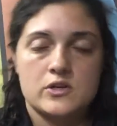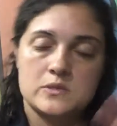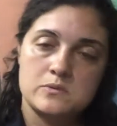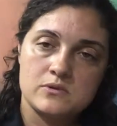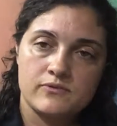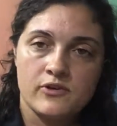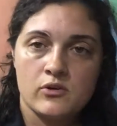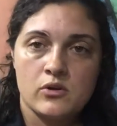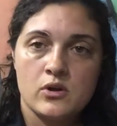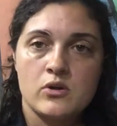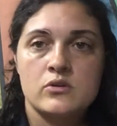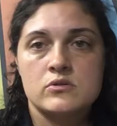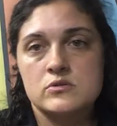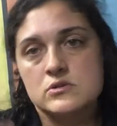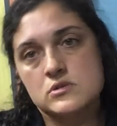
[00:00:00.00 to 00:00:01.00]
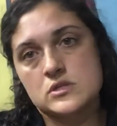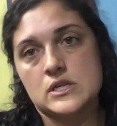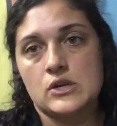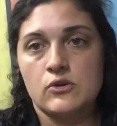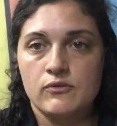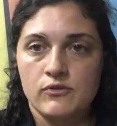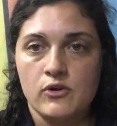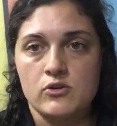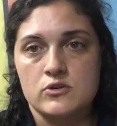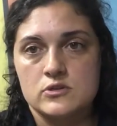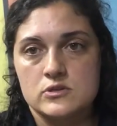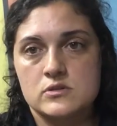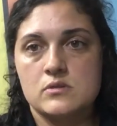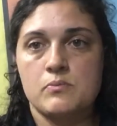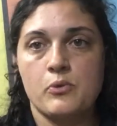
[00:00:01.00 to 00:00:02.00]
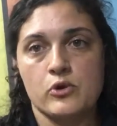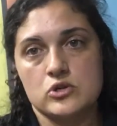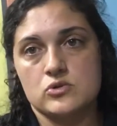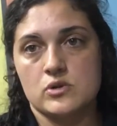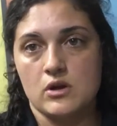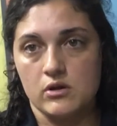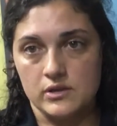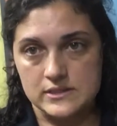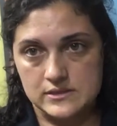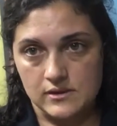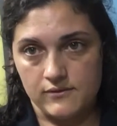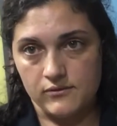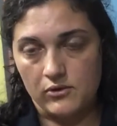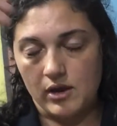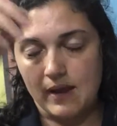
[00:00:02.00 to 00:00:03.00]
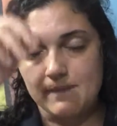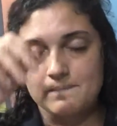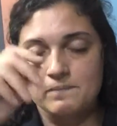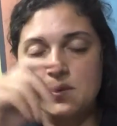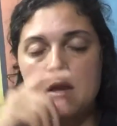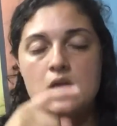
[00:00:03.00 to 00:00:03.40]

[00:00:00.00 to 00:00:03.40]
Christmas photos, senior photos, portrait, all that stuff, okay?